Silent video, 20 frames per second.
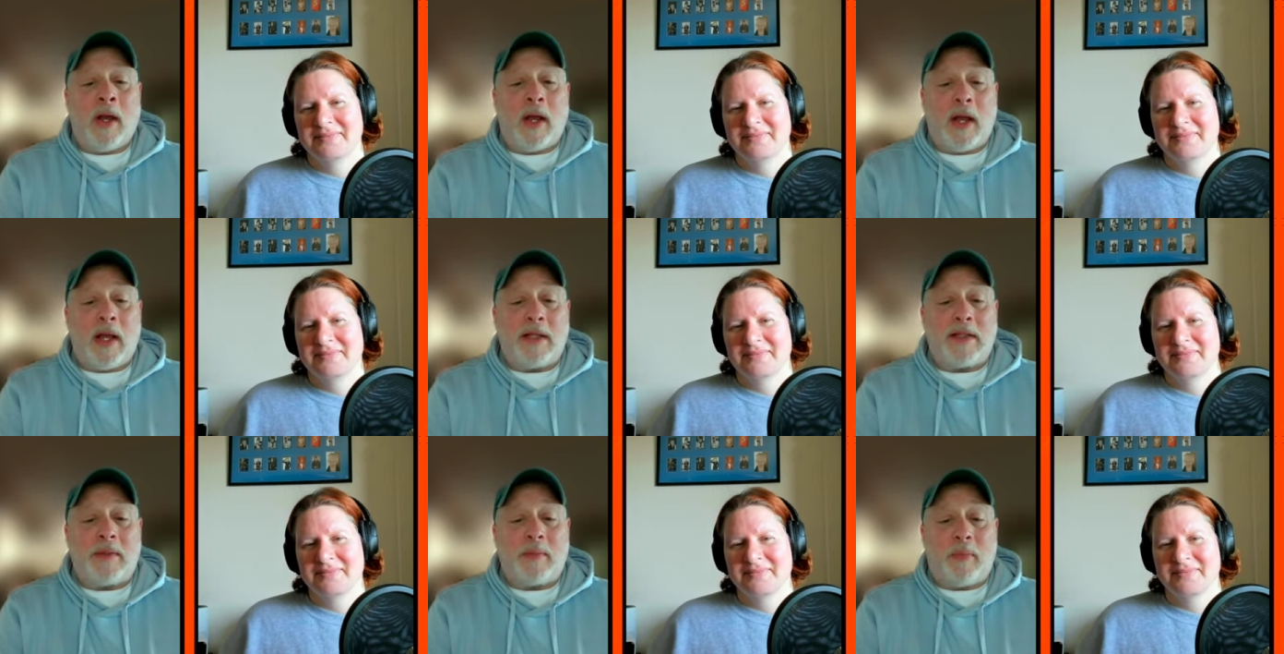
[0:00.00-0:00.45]

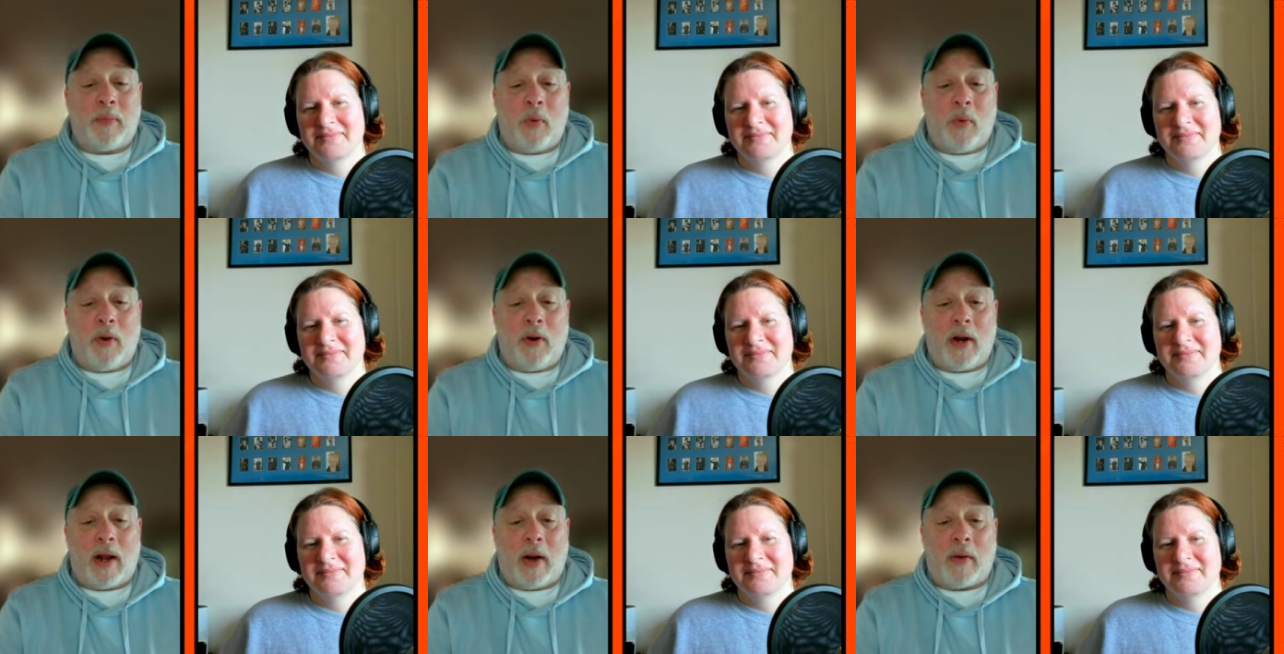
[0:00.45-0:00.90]
Speaker 1: and
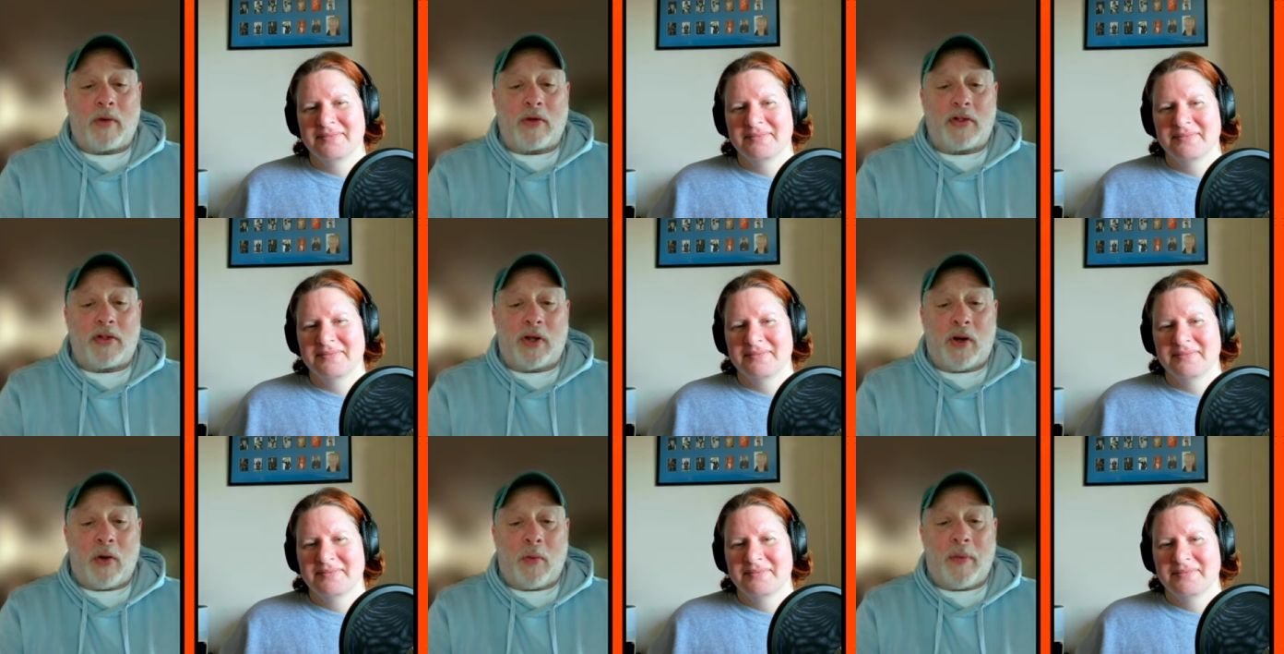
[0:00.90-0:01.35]
support our
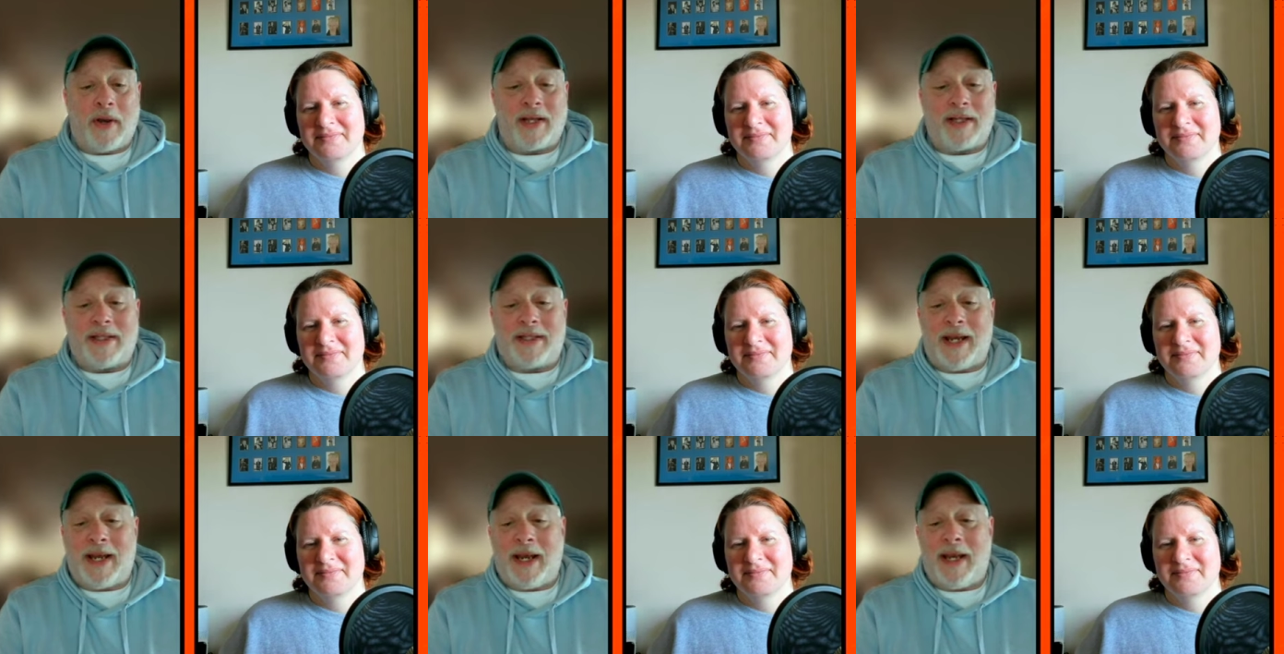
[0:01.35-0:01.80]
show by
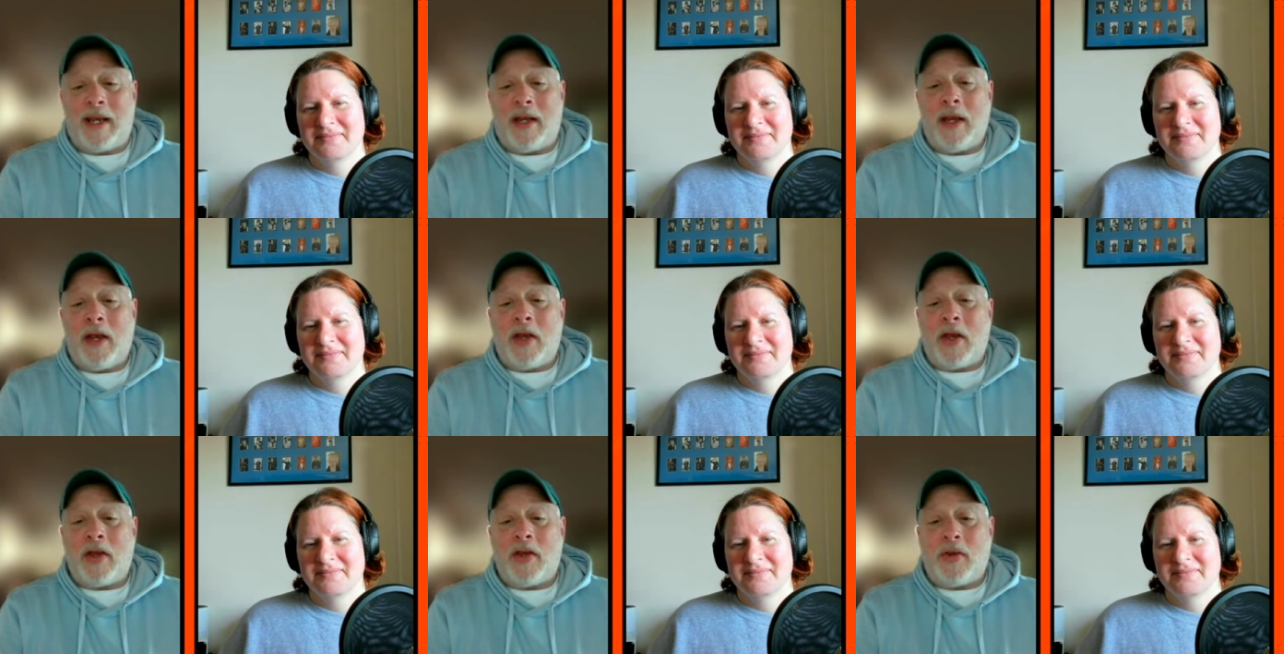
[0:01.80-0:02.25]
saying
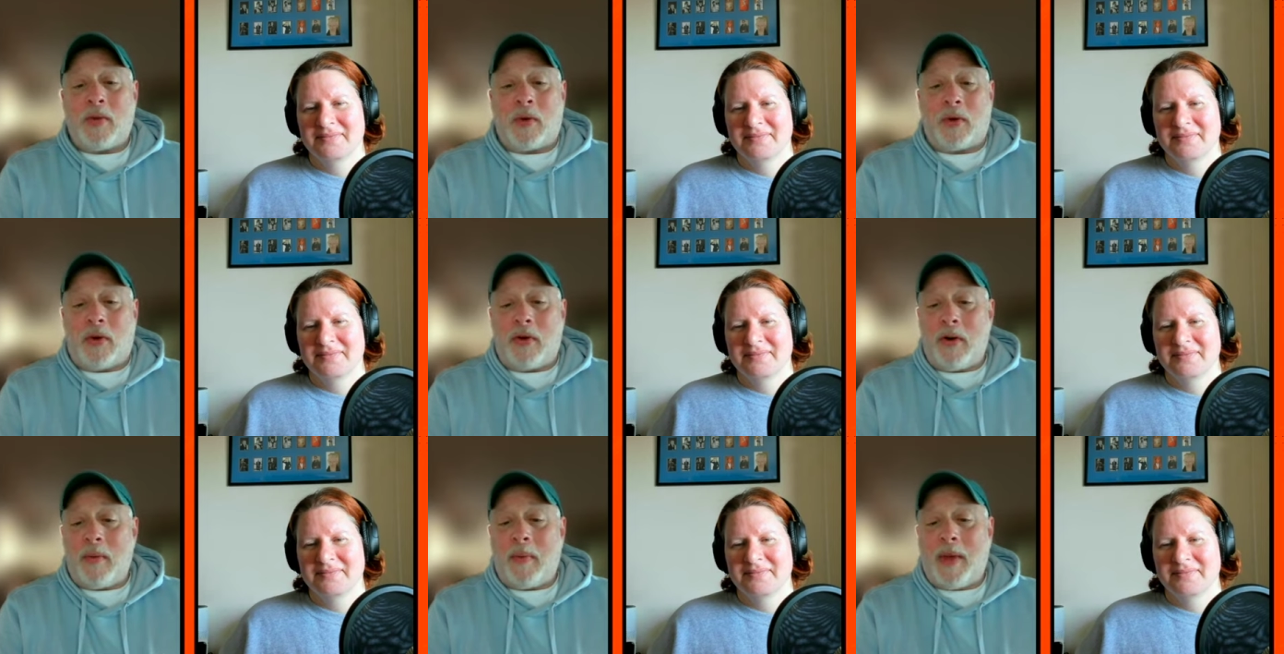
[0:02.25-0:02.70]
you
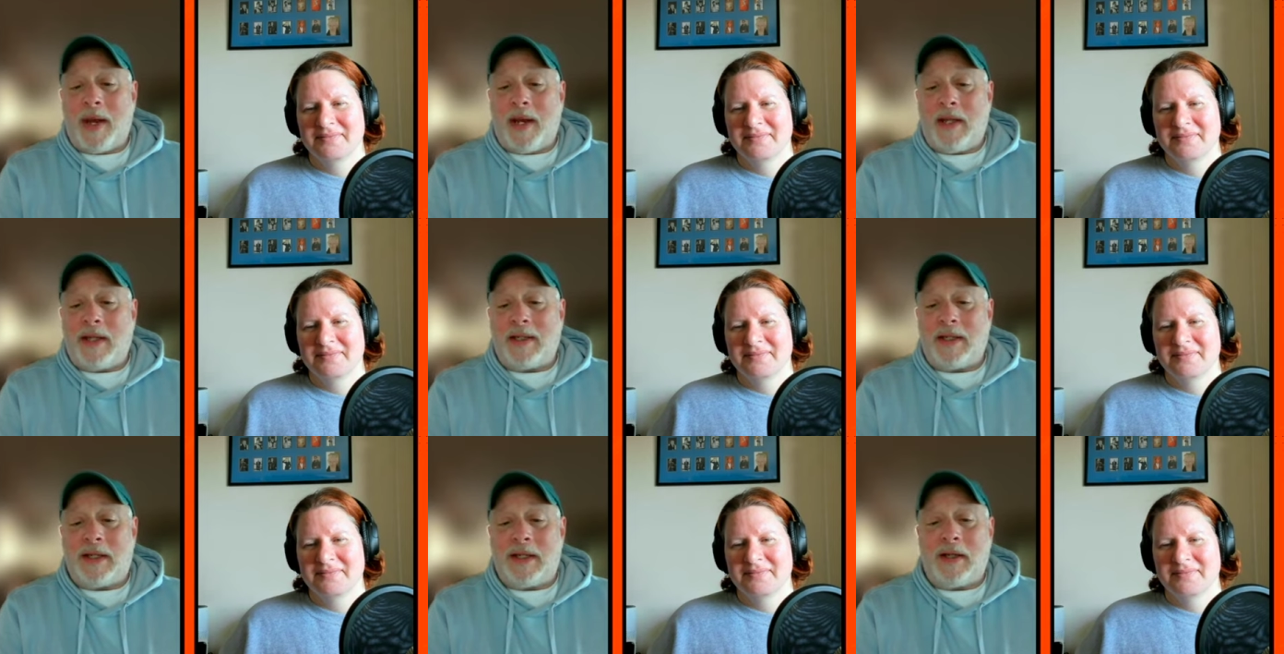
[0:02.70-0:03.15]
heard about
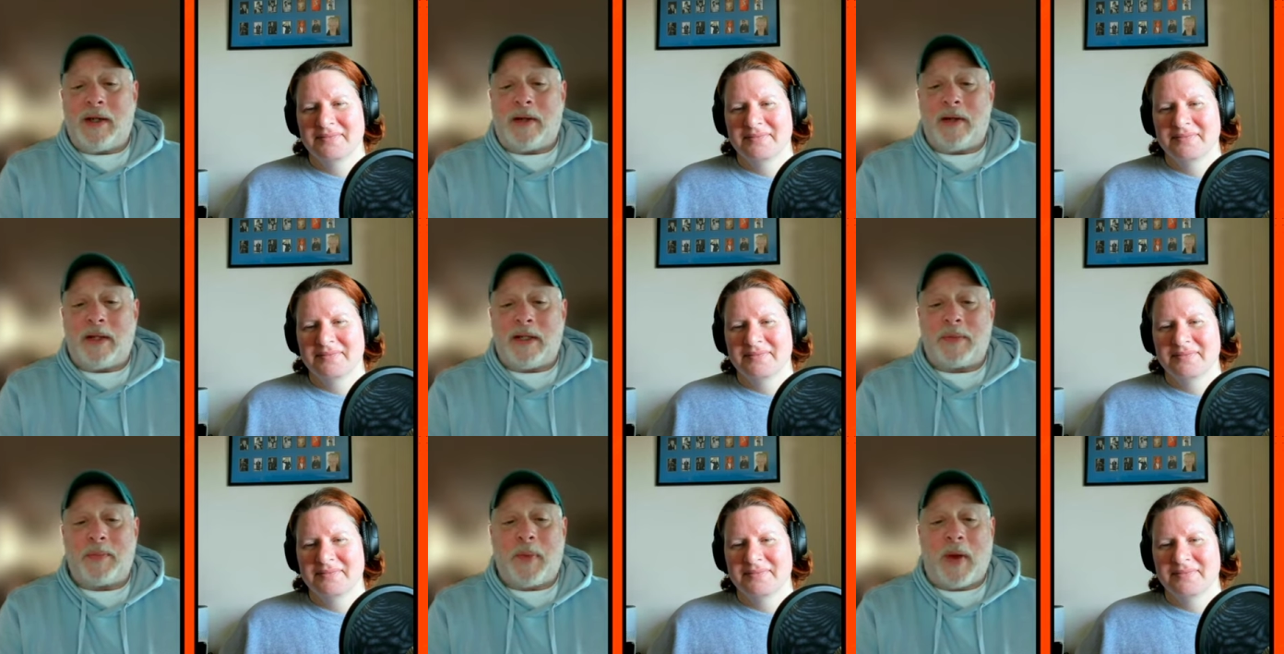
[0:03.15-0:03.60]
Indeed on
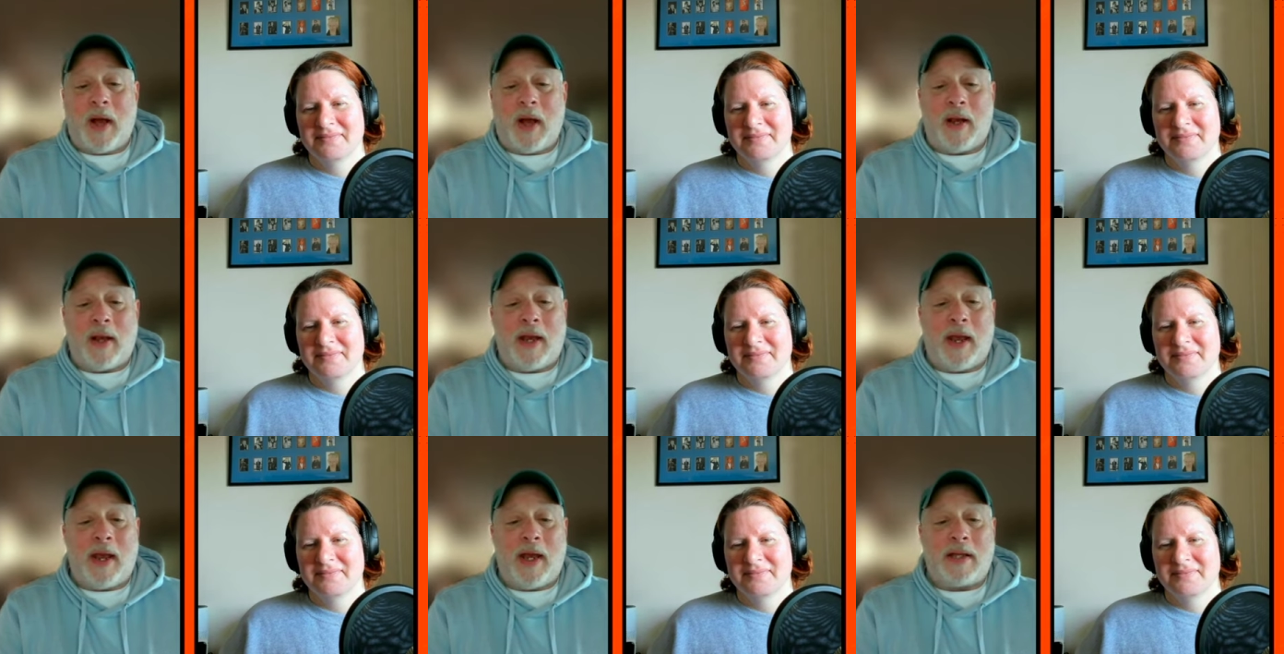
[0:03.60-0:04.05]
this
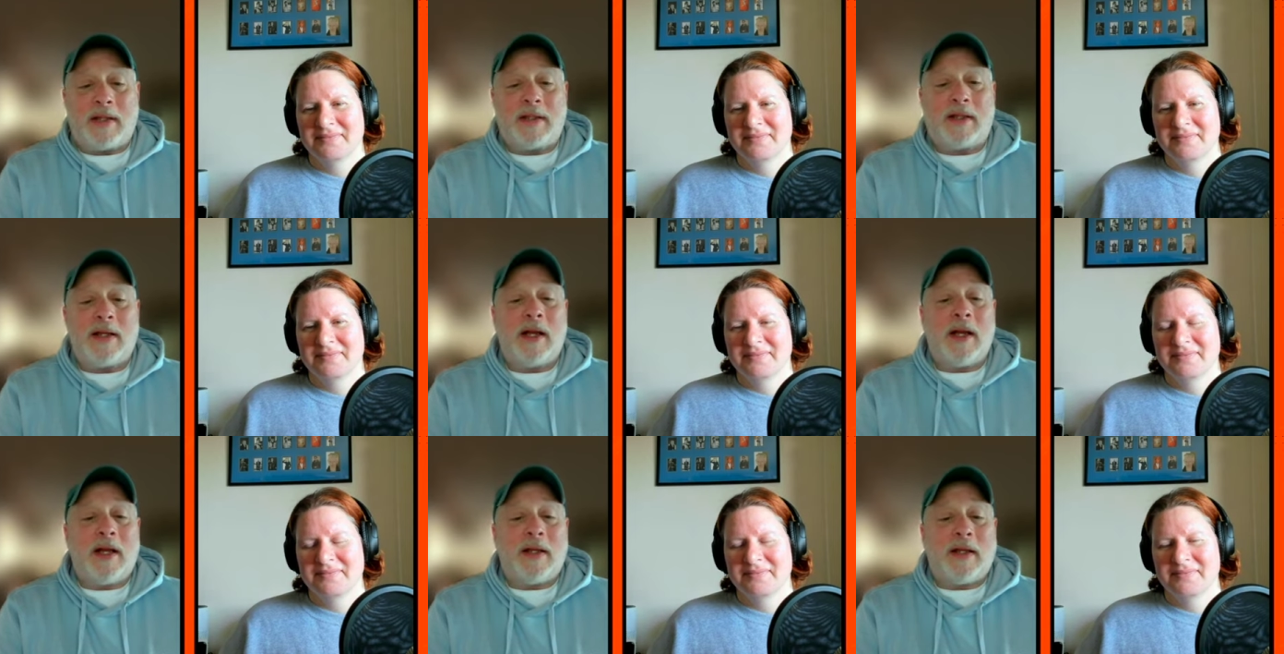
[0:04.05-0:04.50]
podcast.
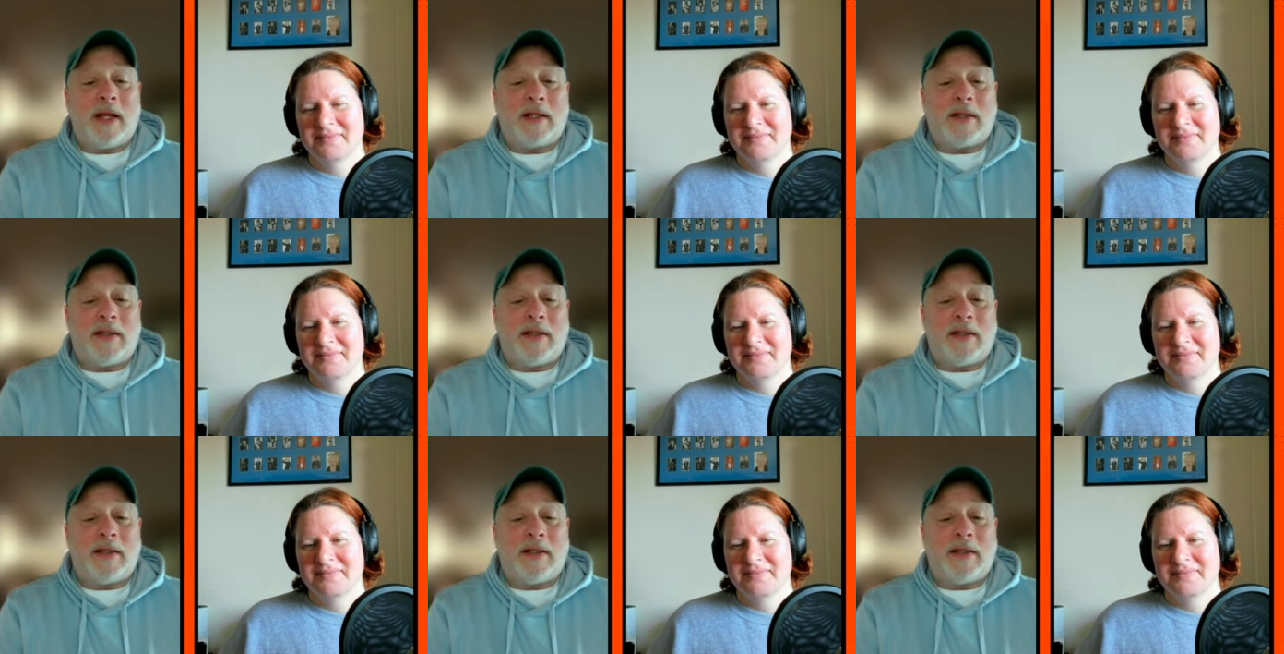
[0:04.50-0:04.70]
That's